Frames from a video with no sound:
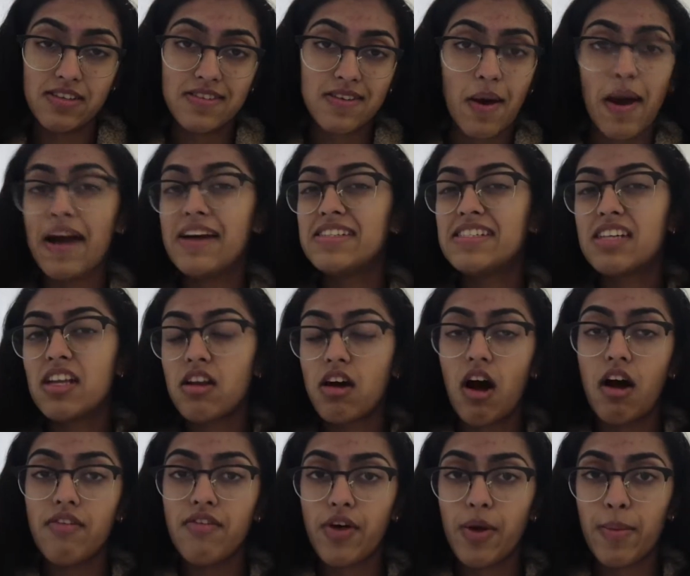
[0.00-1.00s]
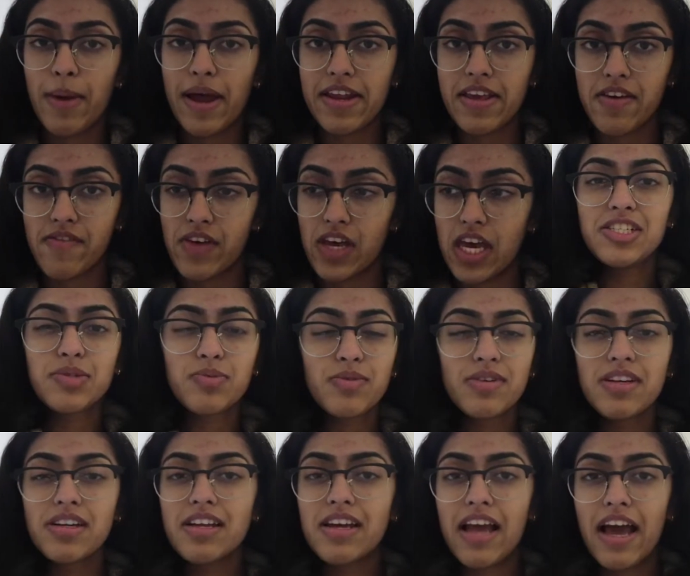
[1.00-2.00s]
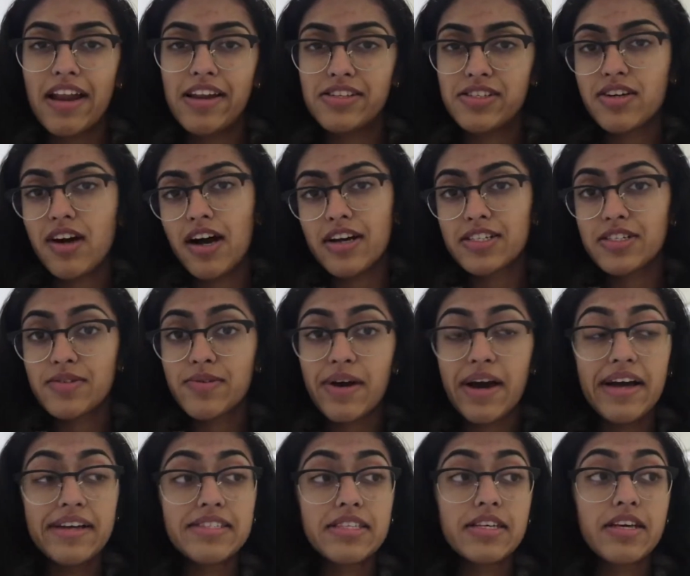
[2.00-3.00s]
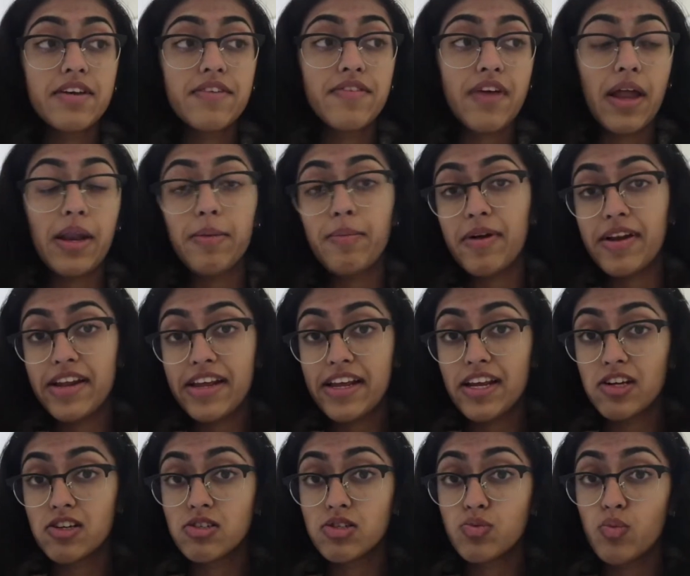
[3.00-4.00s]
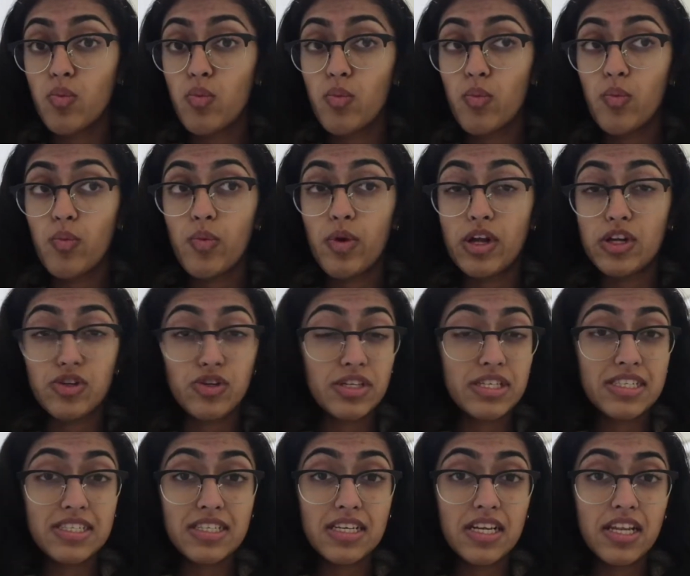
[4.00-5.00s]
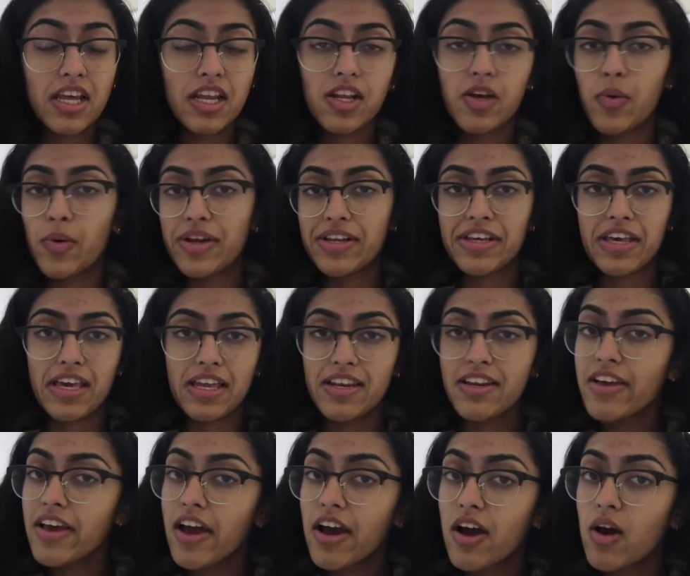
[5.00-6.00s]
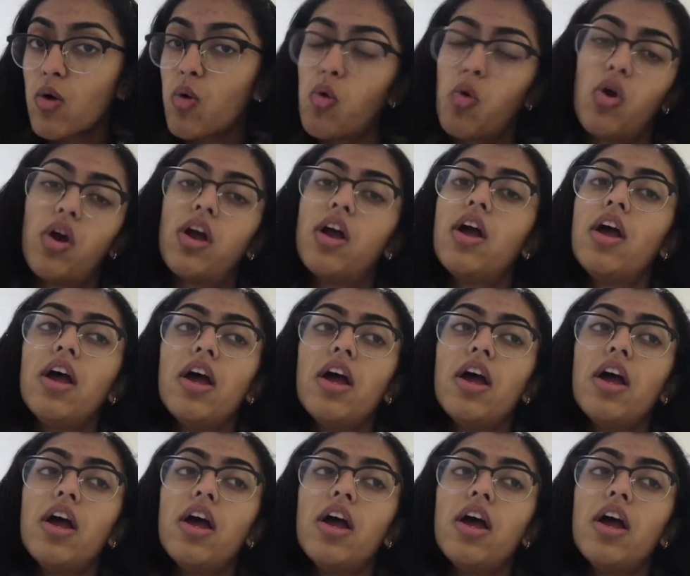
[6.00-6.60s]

So I did not film any of it. I just wanted to kind of talk to you guys if anybody here is interested in going to India or